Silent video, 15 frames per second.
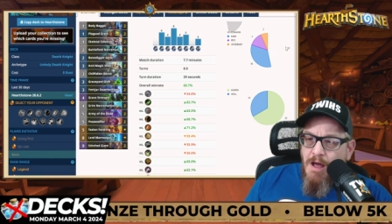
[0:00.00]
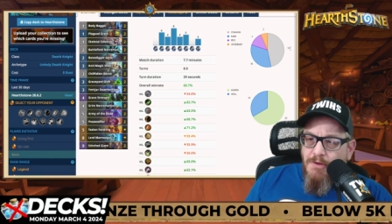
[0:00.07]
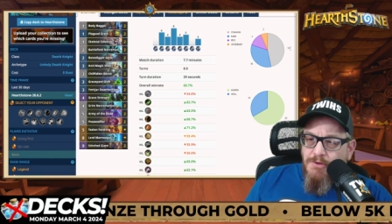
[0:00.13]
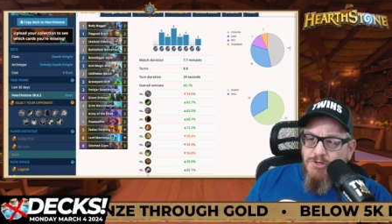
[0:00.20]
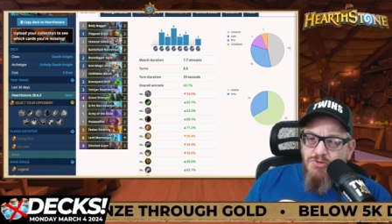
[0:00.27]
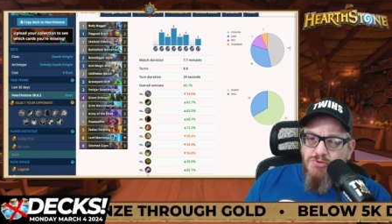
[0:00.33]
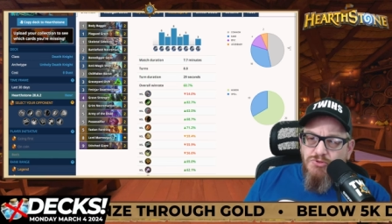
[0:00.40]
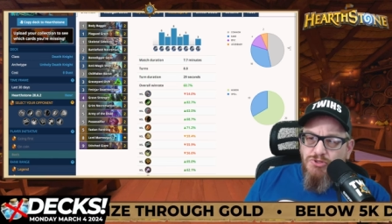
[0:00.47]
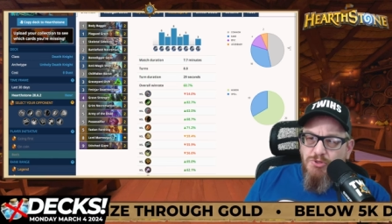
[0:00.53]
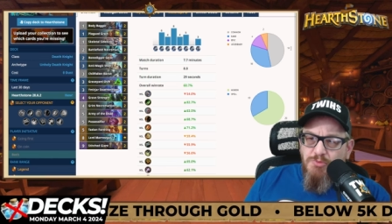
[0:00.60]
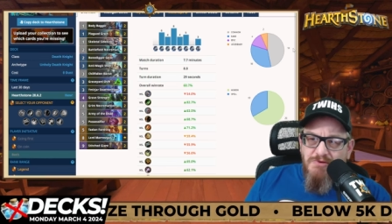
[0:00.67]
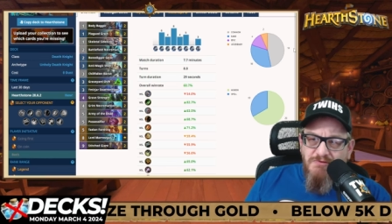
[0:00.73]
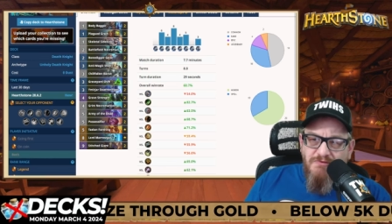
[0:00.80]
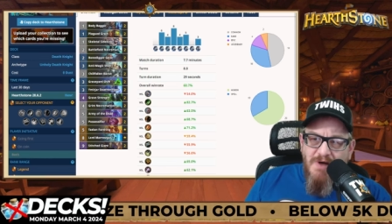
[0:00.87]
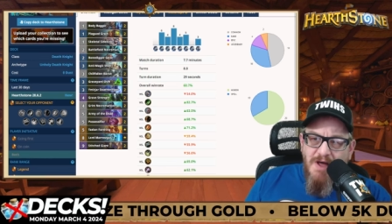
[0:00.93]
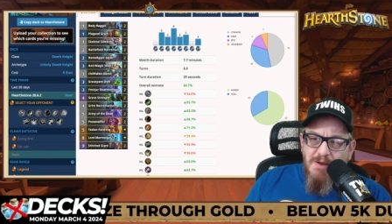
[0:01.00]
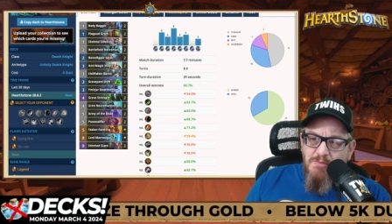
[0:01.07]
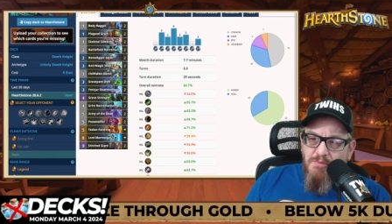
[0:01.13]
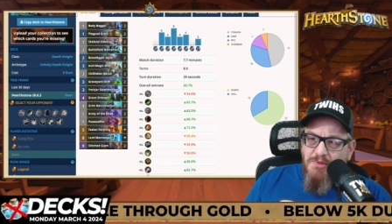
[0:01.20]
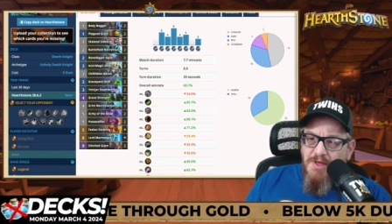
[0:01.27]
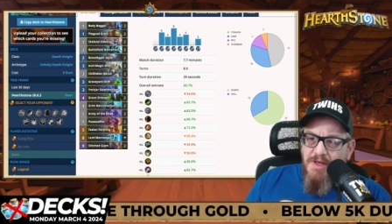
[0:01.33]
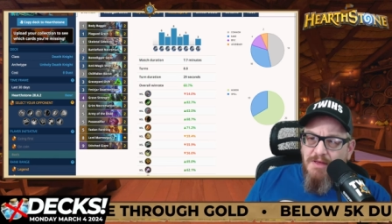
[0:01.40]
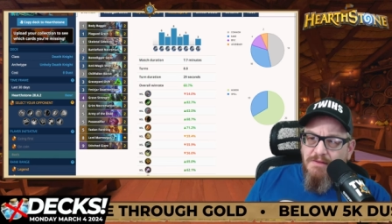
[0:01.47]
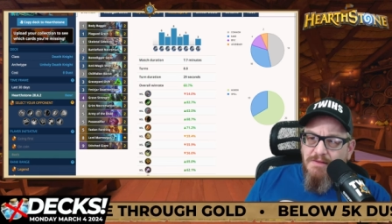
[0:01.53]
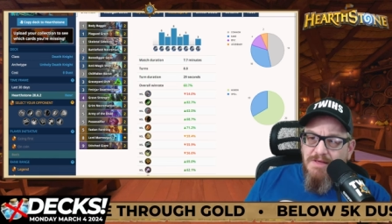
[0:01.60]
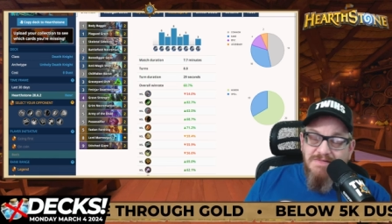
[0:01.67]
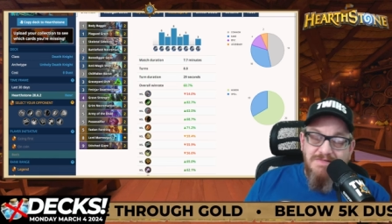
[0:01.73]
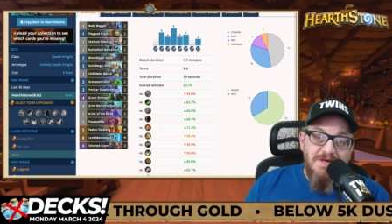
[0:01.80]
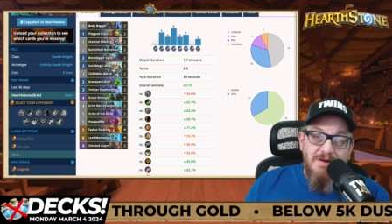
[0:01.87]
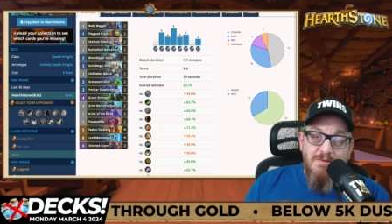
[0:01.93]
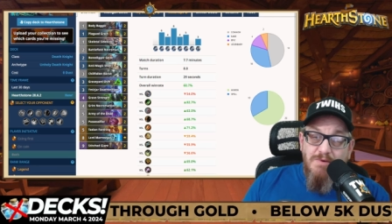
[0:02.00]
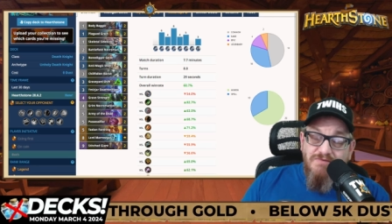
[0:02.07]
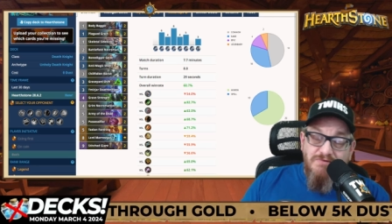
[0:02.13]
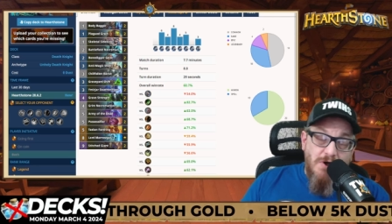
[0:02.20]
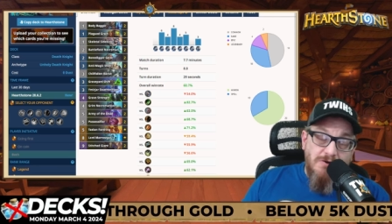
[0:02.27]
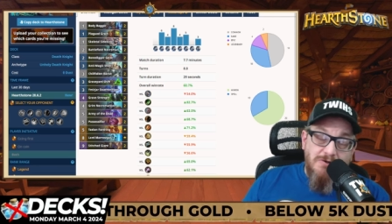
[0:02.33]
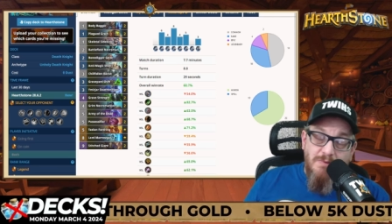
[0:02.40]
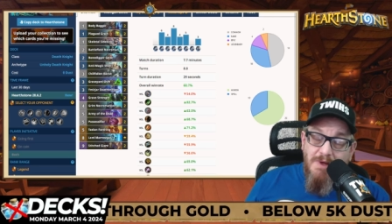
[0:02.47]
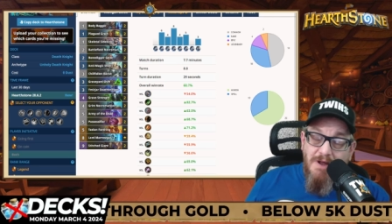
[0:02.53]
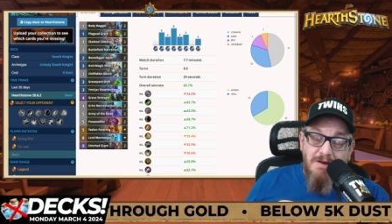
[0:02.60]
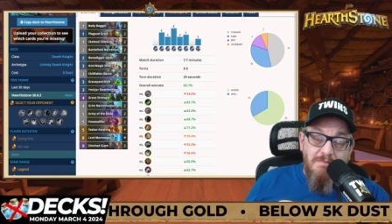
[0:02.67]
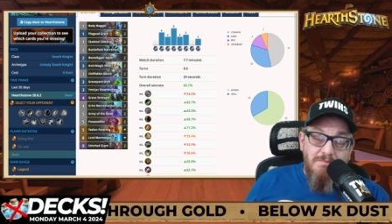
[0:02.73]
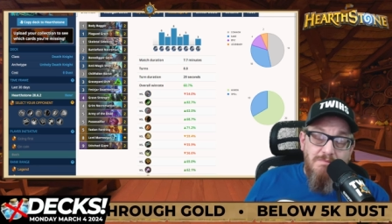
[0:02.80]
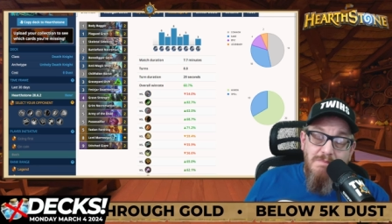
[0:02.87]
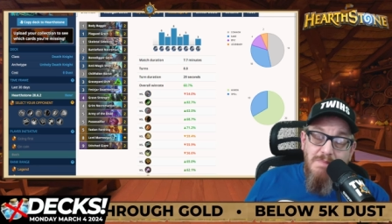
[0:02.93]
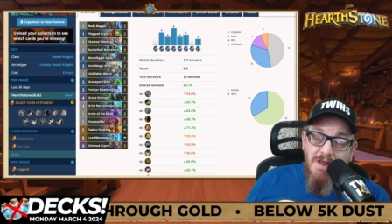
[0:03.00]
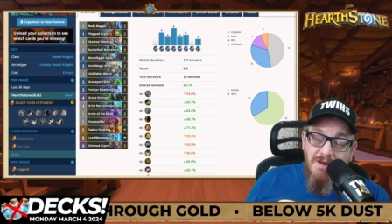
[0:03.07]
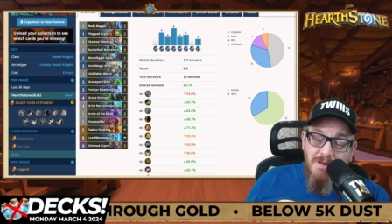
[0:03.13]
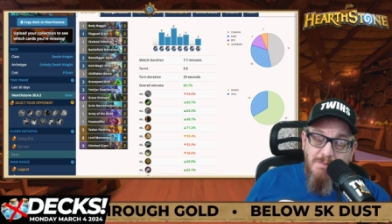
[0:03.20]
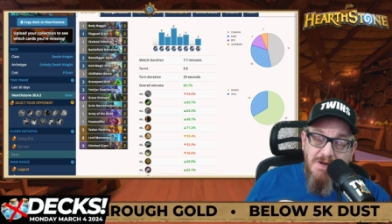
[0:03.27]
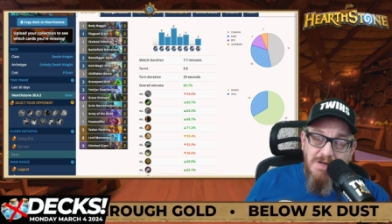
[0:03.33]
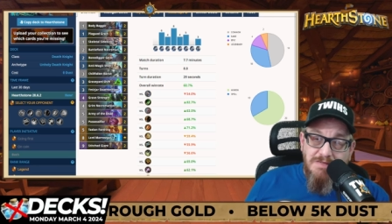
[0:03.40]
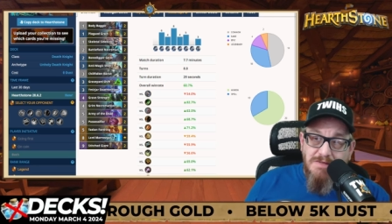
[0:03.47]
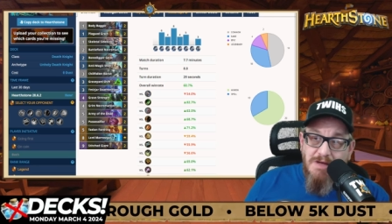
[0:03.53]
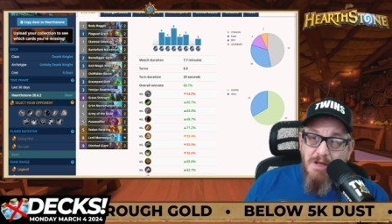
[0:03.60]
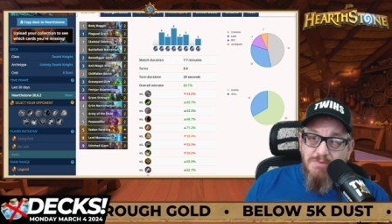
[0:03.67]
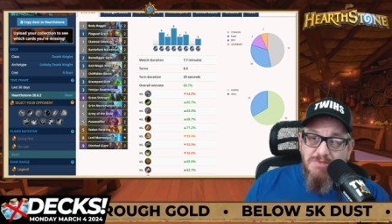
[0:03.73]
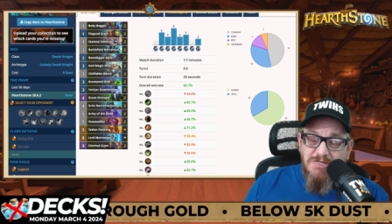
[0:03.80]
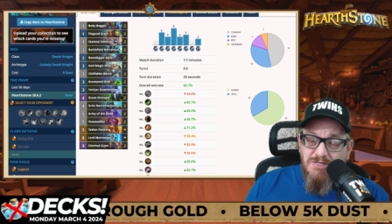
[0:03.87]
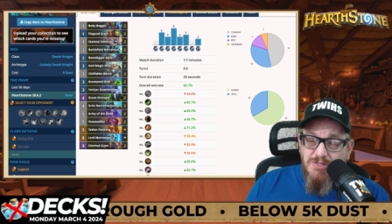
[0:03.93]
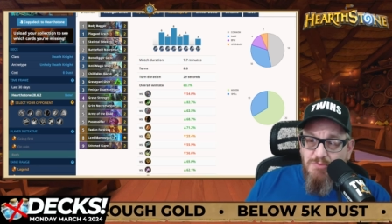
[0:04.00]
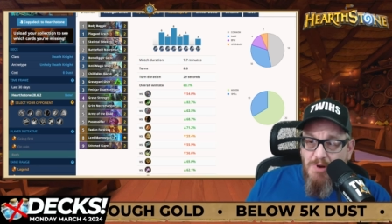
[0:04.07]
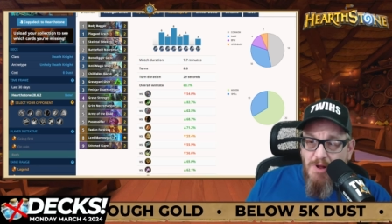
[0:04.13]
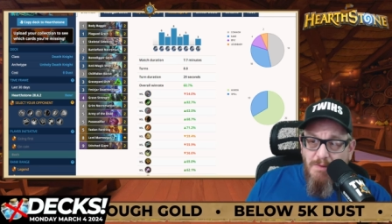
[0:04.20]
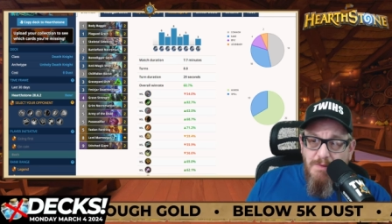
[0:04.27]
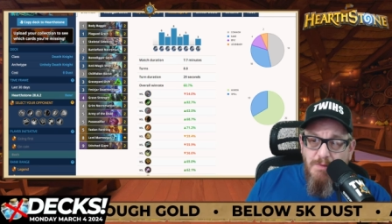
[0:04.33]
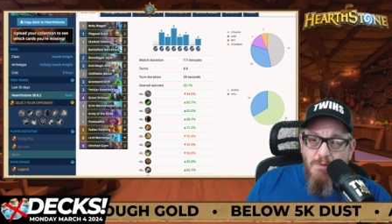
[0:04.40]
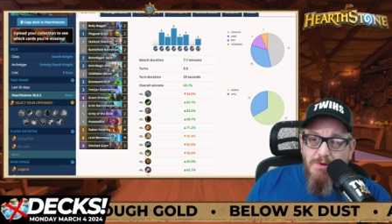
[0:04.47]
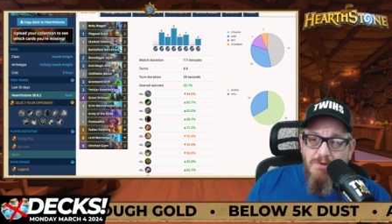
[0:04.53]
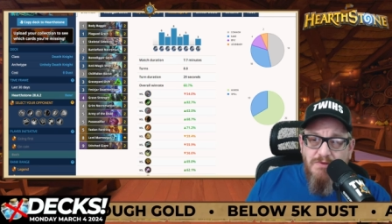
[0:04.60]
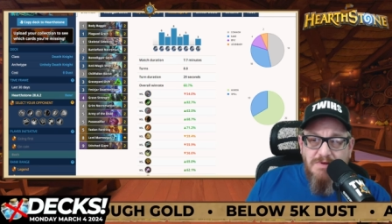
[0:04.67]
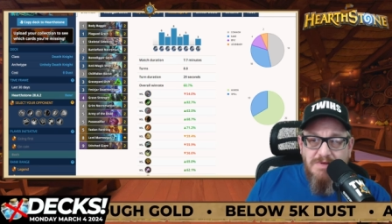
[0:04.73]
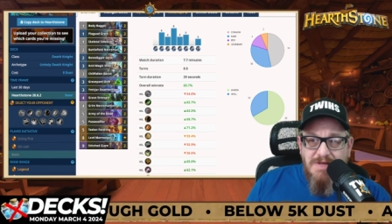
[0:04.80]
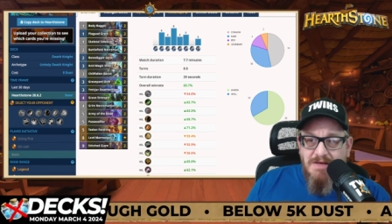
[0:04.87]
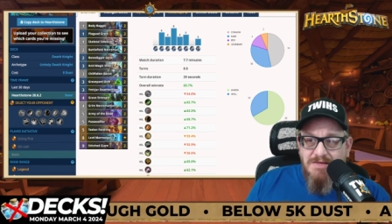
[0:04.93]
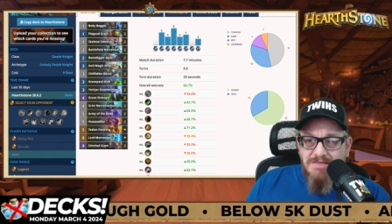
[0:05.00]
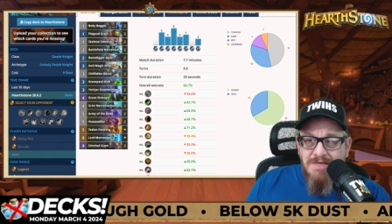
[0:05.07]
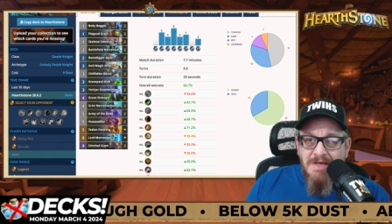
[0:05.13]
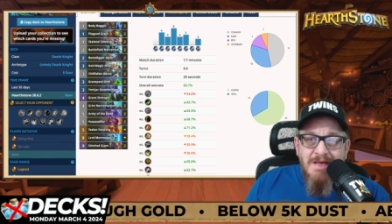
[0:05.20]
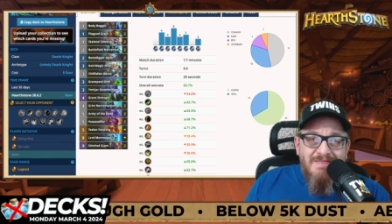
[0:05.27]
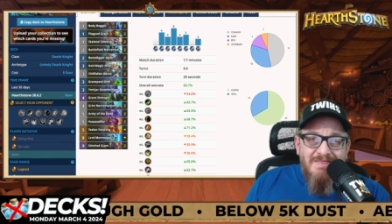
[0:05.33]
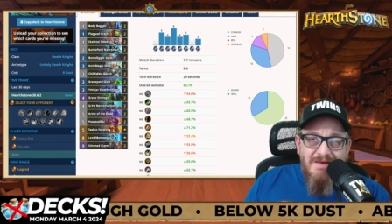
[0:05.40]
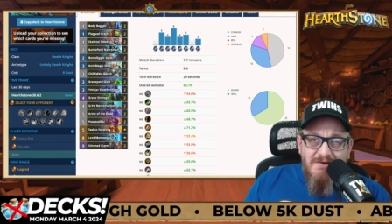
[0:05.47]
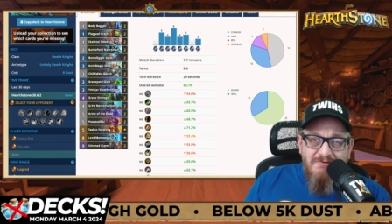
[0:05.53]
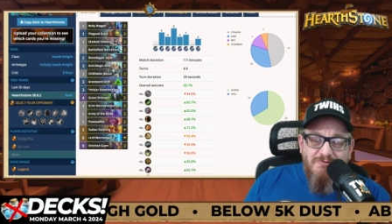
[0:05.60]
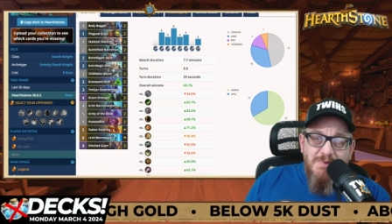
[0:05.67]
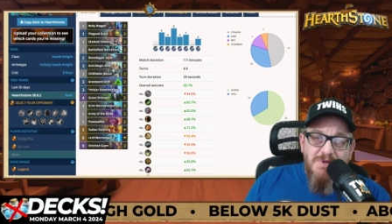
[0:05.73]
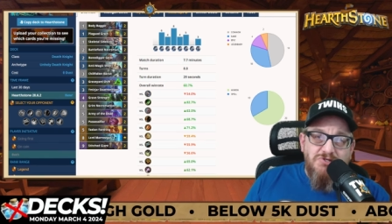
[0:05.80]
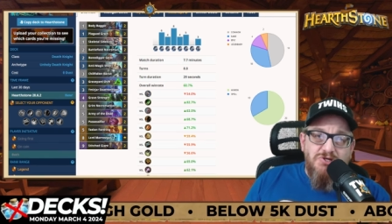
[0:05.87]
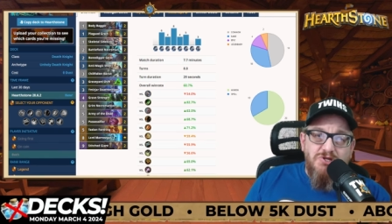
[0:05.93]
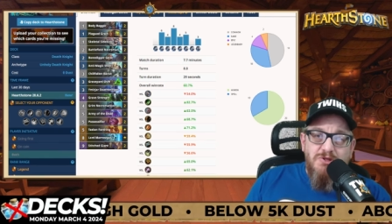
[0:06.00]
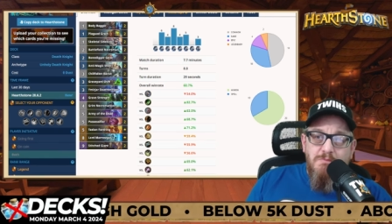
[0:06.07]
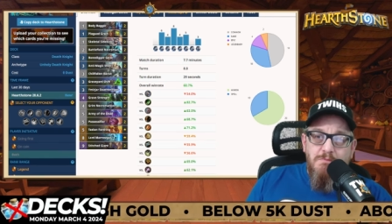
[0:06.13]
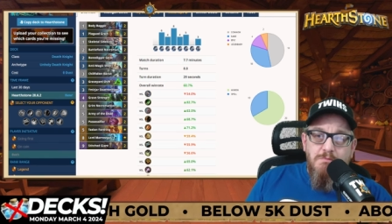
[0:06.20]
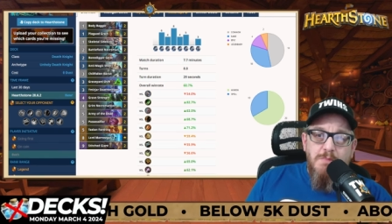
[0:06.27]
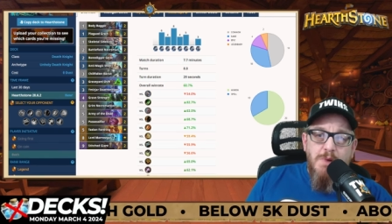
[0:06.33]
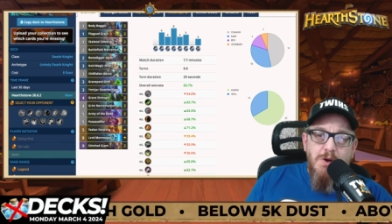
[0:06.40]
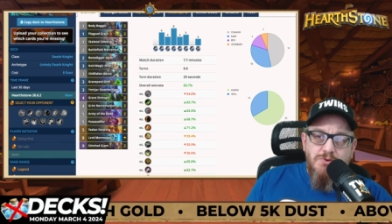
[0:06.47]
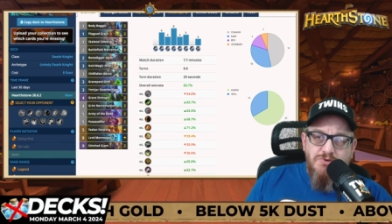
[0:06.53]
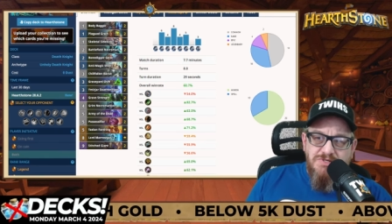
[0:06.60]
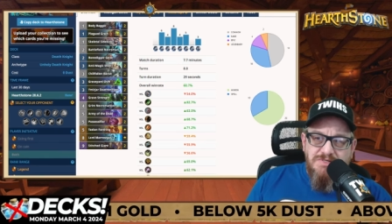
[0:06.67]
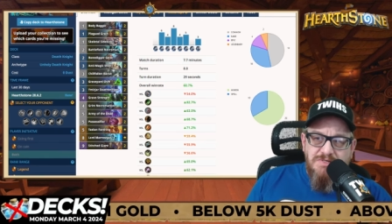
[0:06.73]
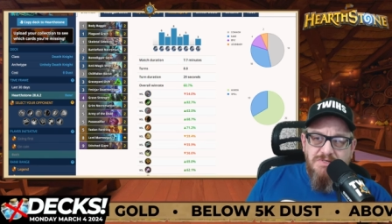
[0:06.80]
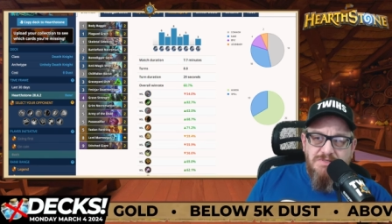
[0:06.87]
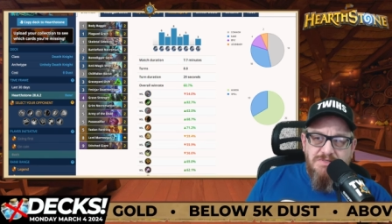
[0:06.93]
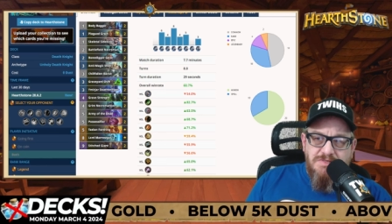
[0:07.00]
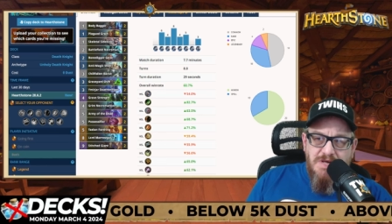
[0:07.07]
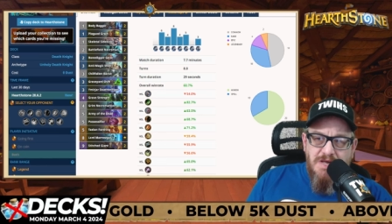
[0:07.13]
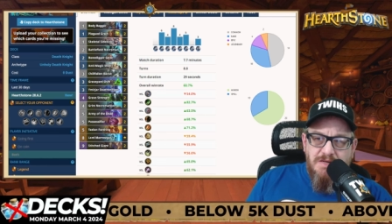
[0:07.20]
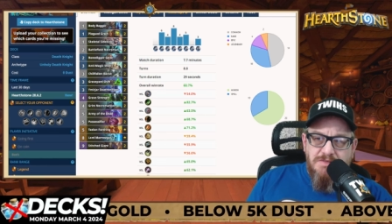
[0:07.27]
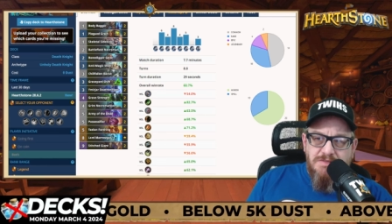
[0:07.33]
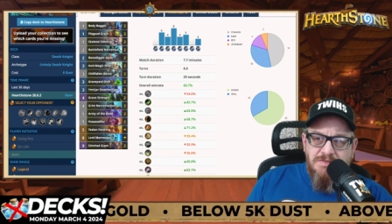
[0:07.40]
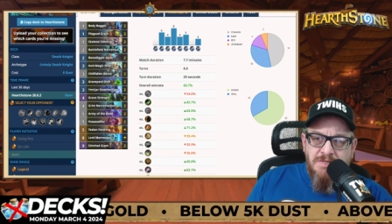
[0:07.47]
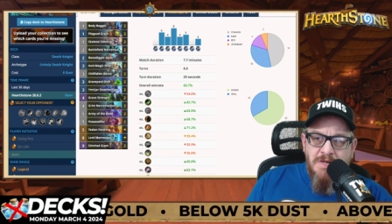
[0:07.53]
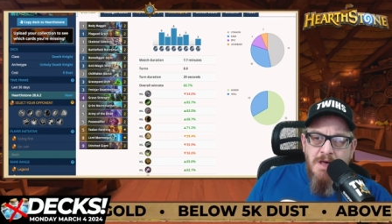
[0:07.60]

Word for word: You should be fine playing this, and we've talked about it many, many times. This is probably one of the decks that I've mentioned the most since